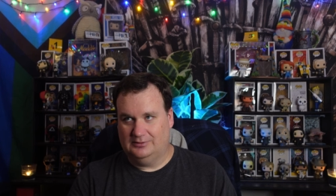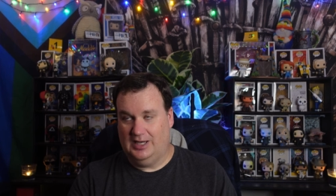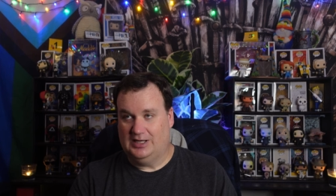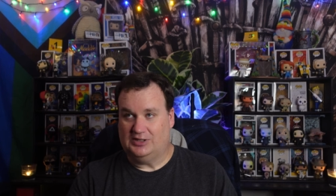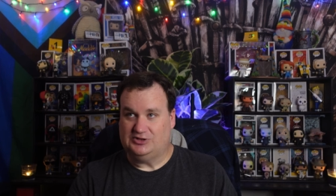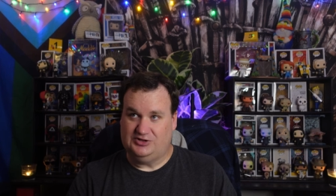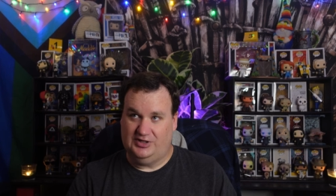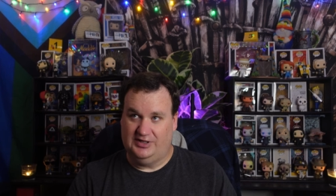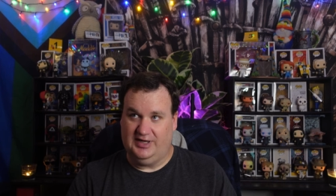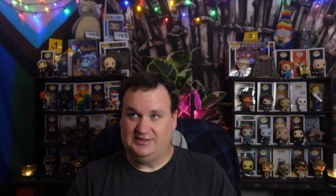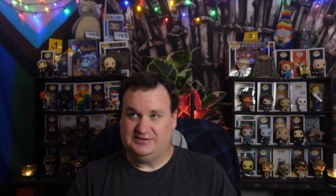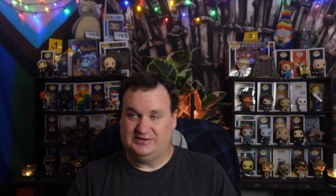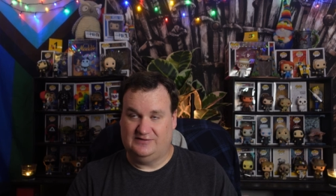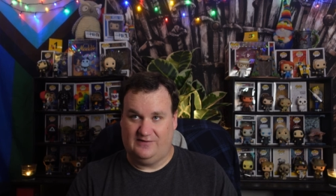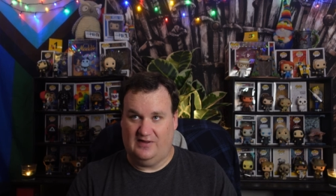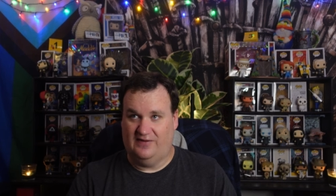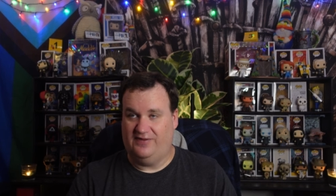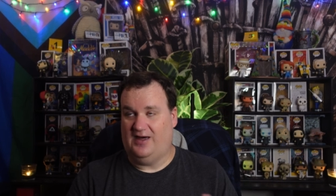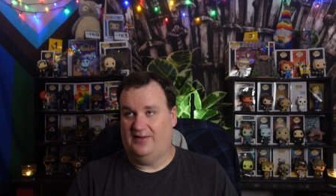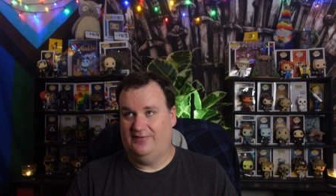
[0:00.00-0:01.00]
actually i guess if
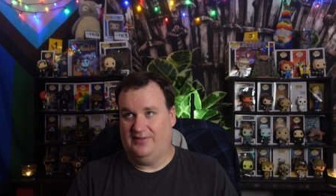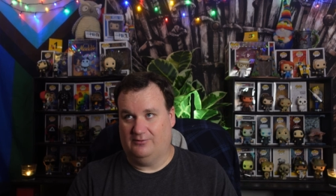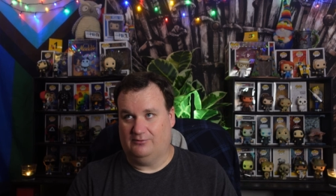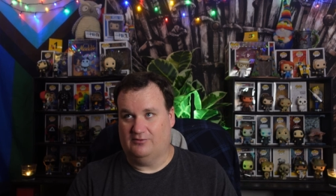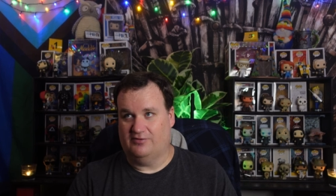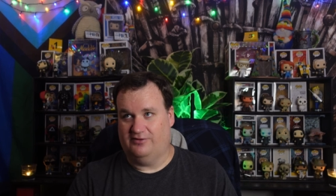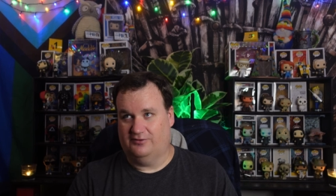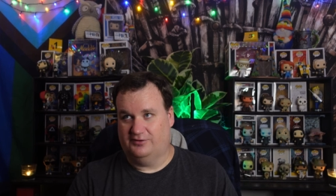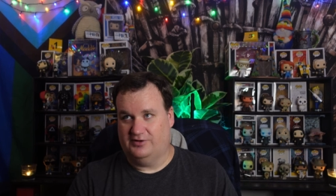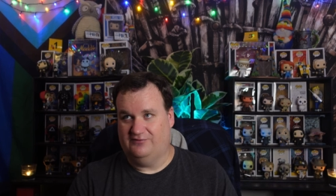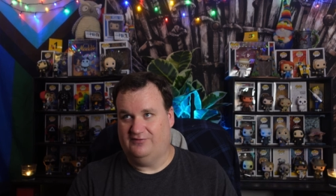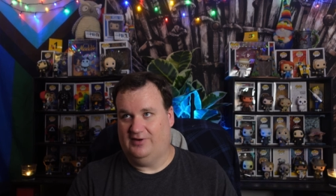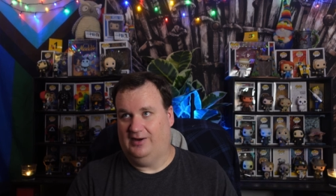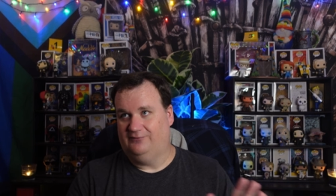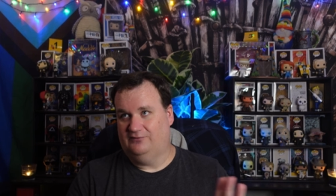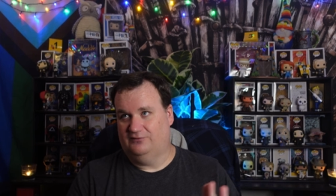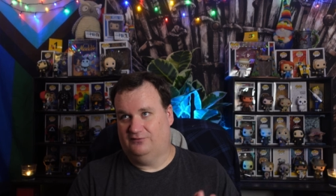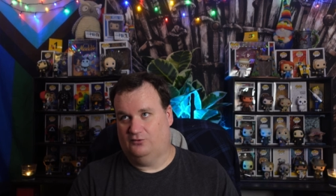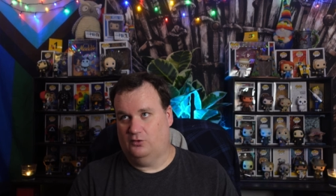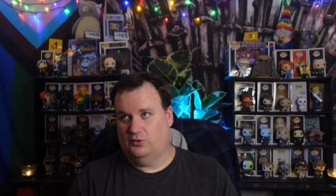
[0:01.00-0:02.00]
they thought they were
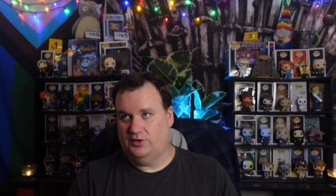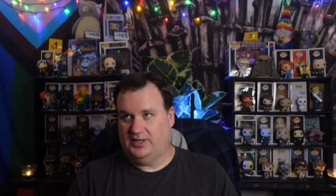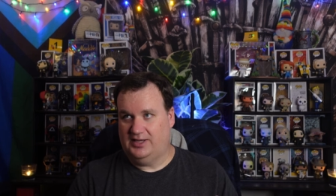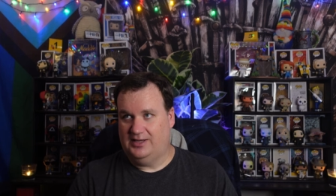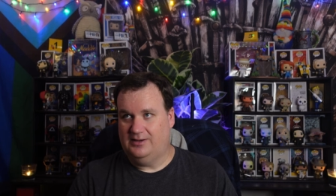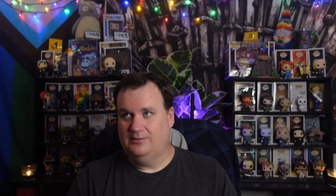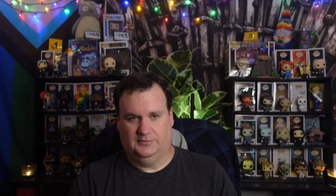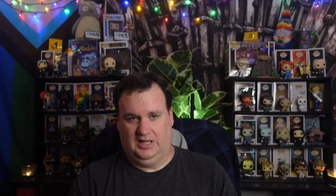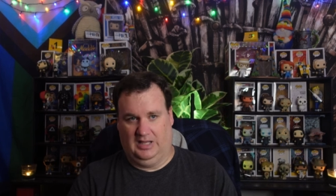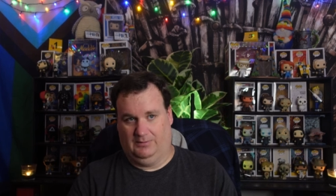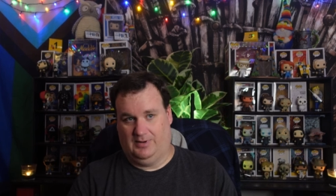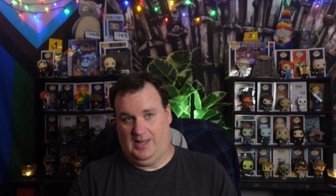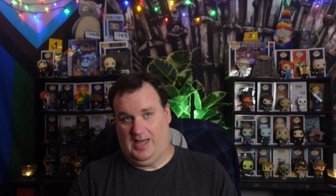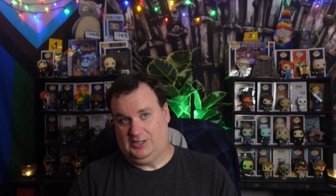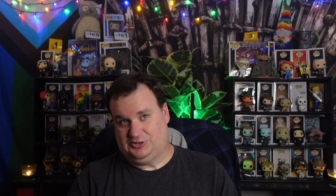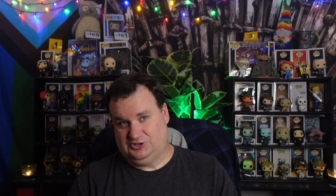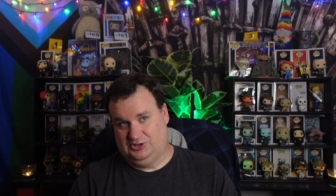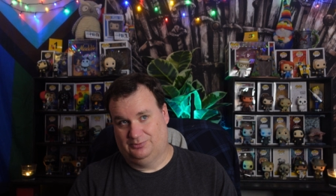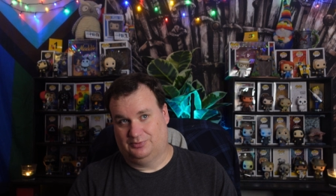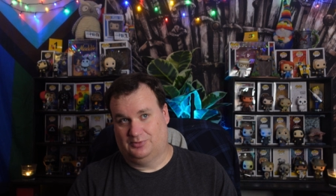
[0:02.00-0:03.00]
35 to 40 they would
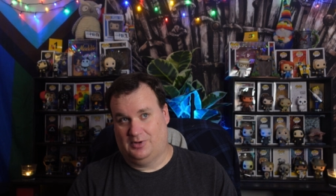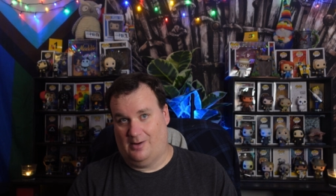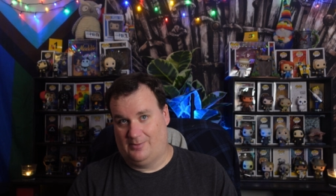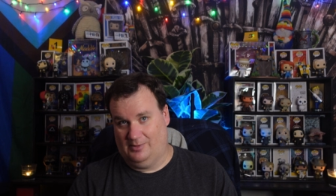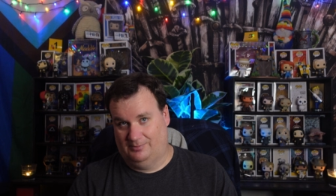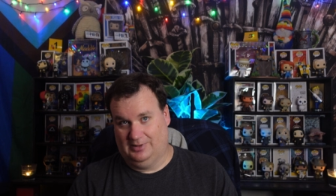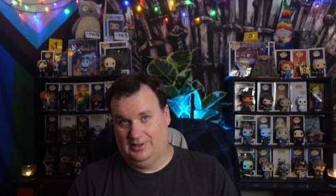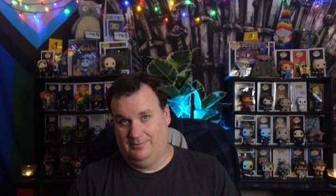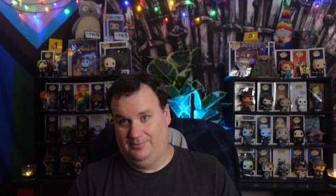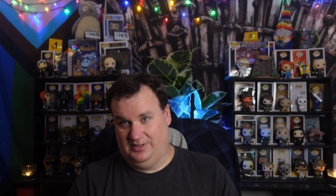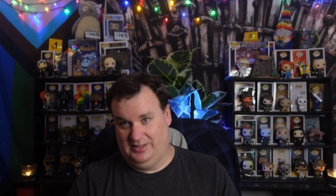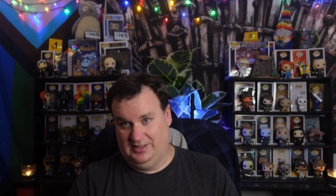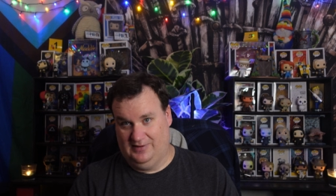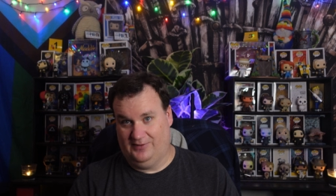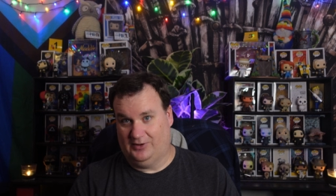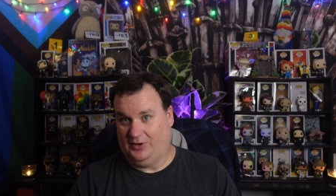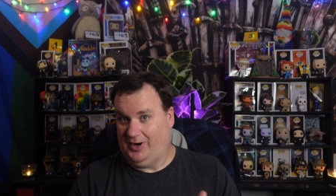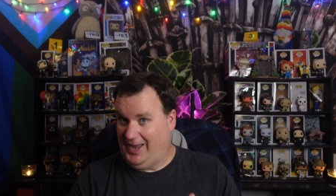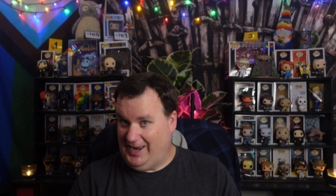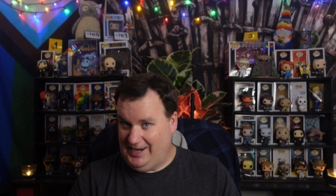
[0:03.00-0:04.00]
actually probably be in
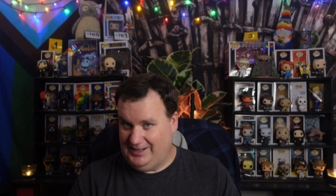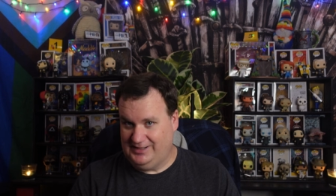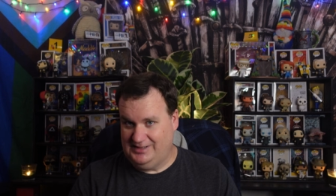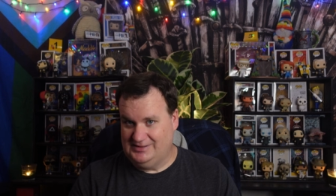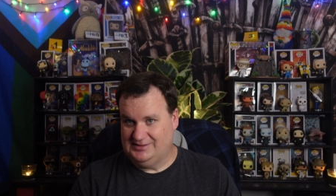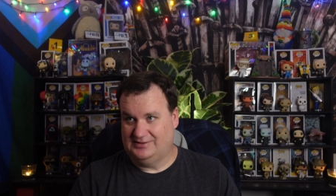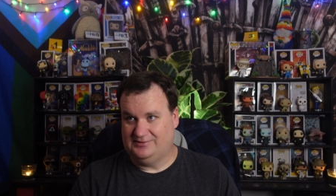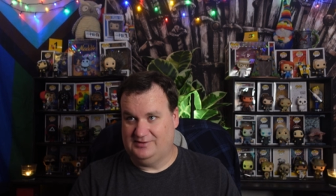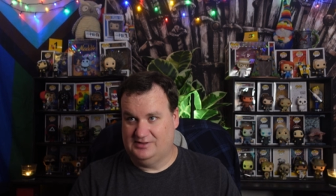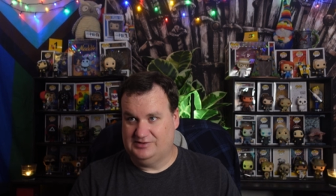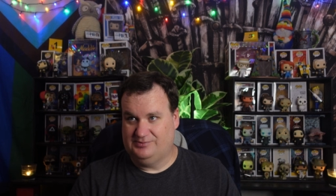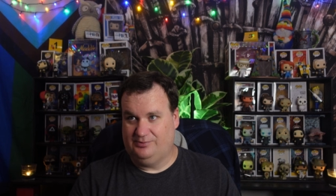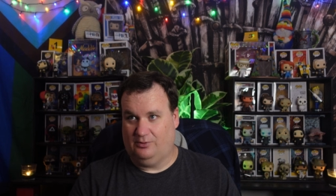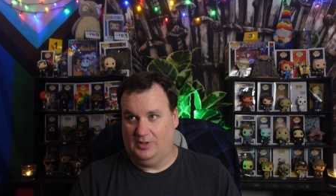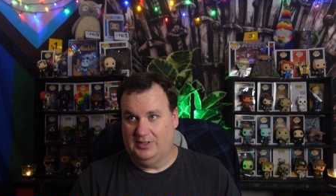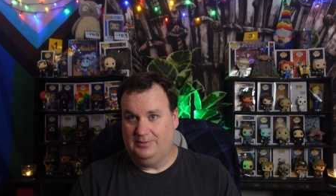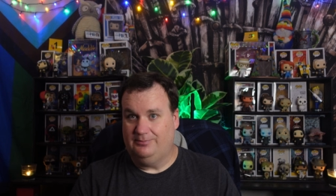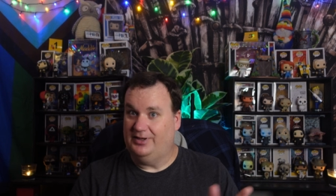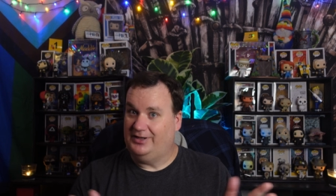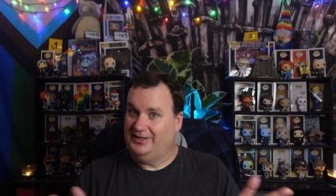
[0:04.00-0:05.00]
their 80s at this
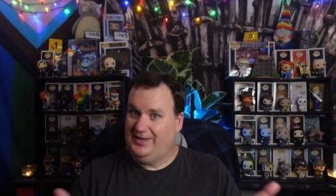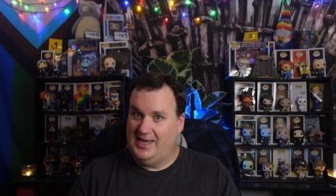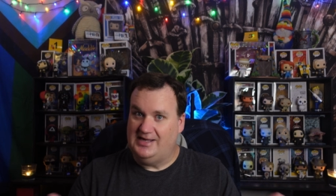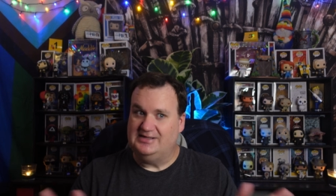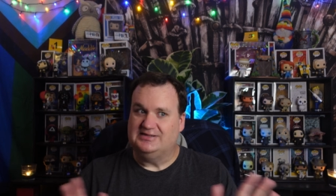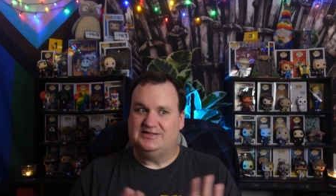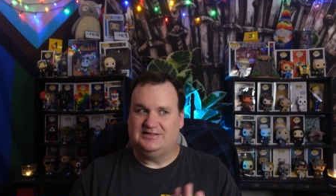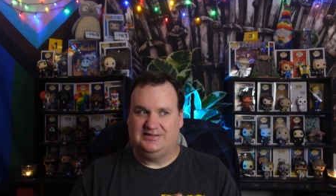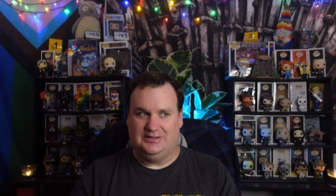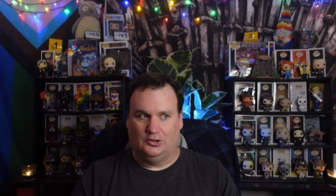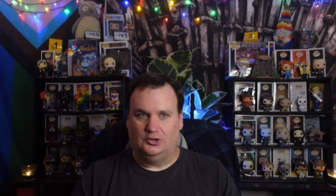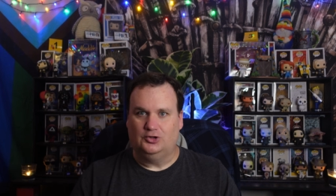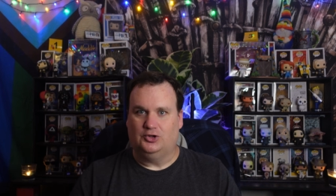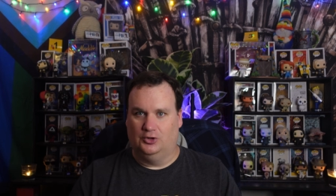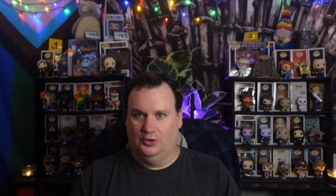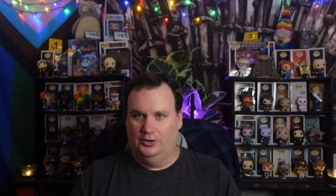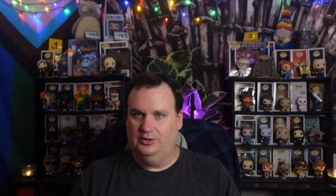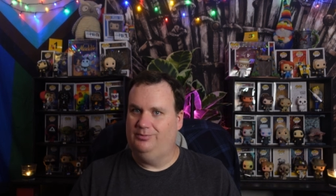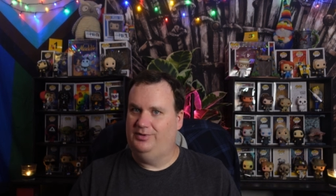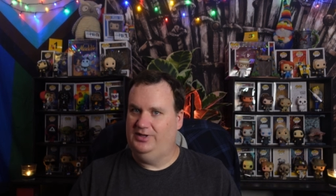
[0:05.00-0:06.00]
point but again still
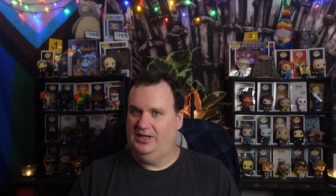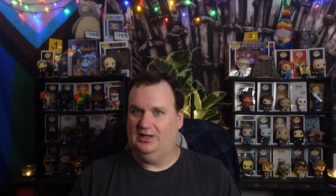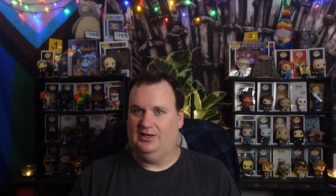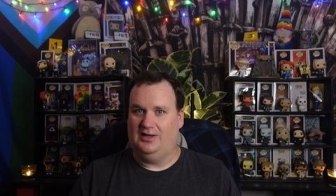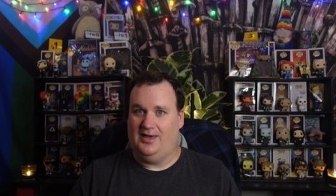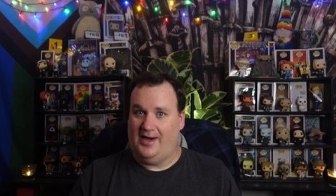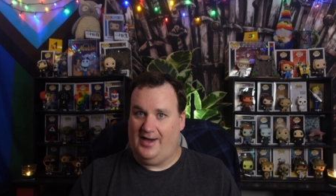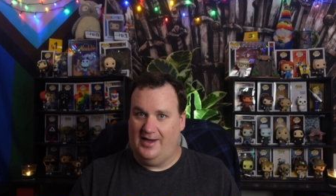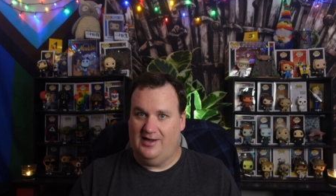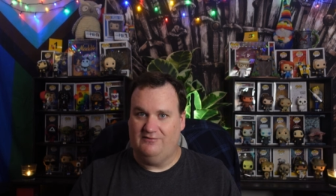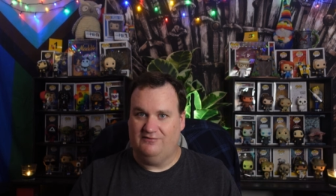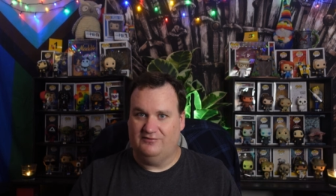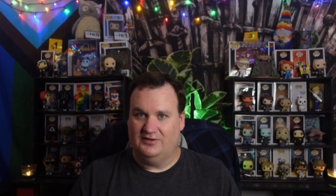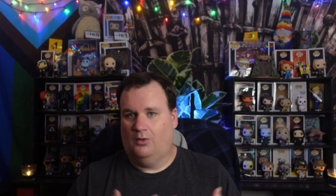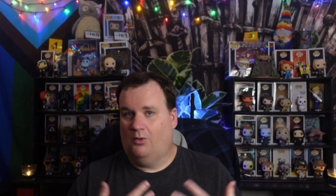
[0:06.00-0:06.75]
could be alive